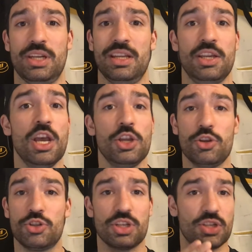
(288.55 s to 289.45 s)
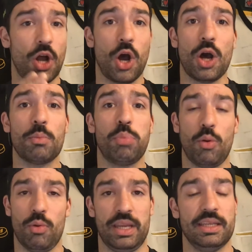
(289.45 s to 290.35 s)
and you're just on
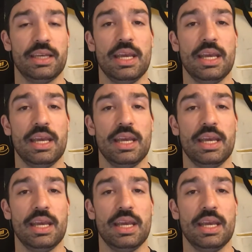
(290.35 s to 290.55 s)
point.